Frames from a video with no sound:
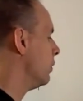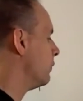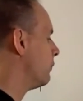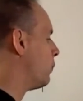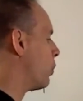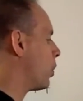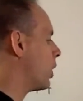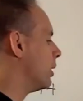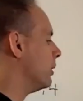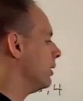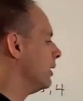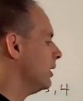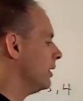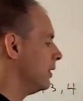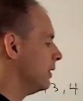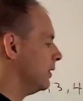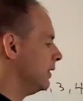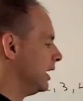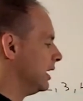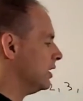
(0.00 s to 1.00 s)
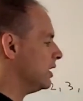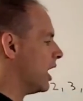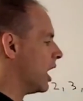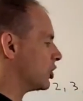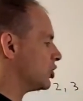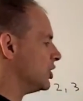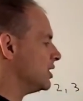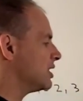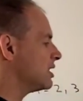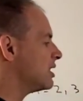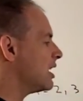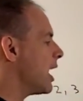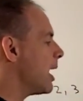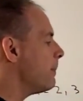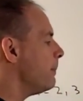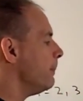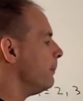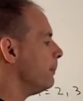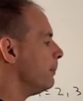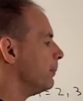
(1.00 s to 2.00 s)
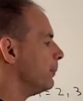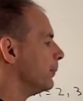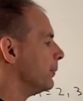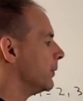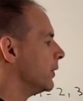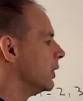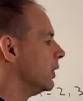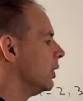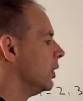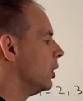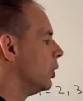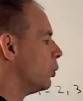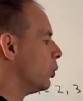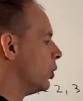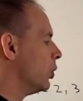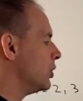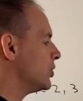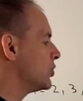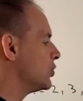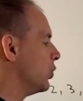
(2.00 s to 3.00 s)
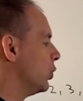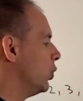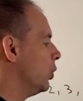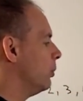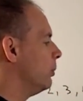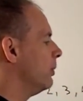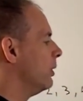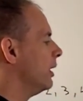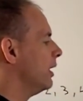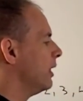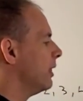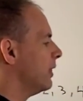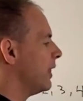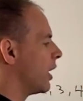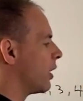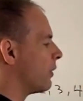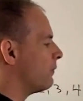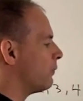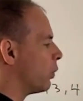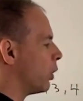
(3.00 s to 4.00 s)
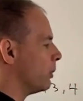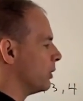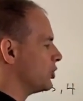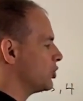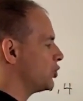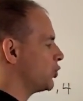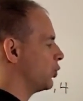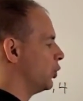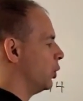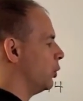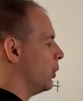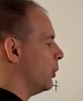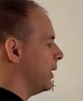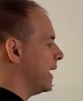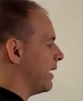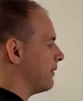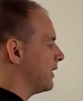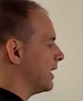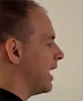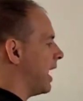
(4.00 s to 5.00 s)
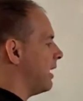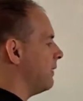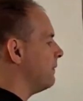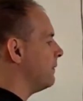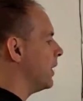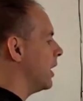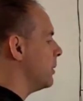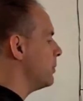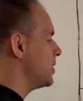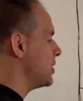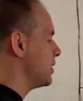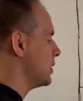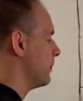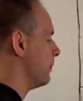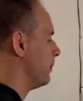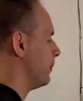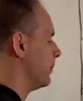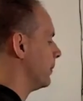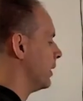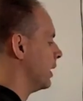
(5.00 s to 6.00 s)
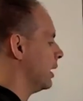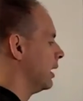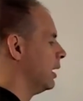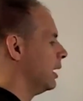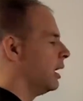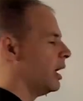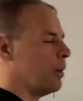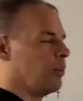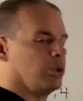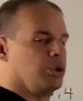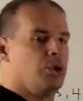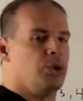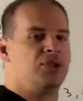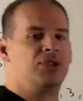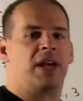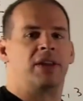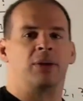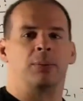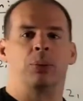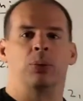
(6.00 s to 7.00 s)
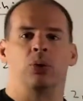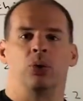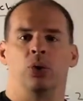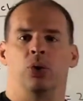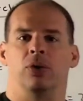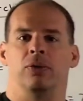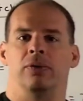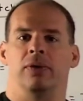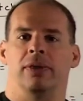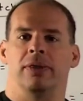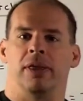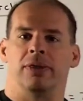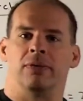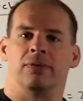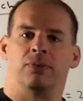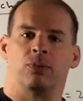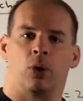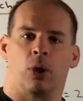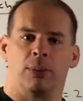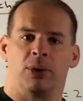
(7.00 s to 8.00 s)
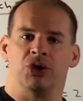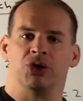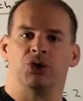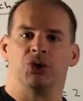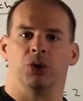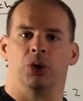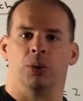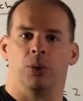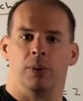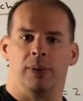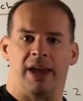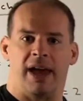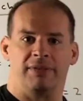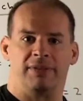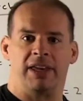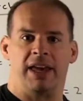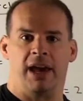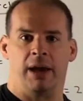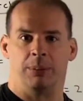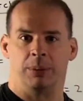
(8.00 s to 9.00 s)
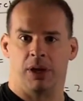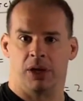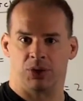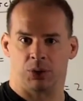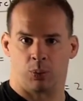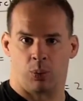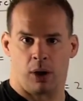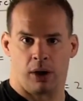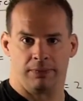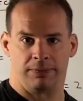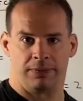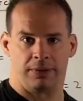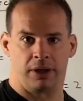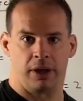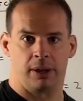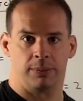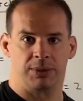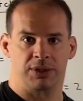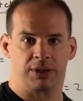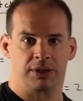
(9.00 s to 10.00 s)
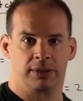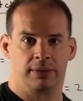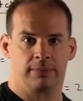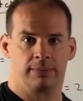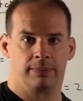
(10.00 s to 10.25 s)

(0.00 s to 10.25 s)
for the induction step, we're going to assume that our formula is true when we have k flips, and we'll use that to prove that the formula is true when we have k plus one flips.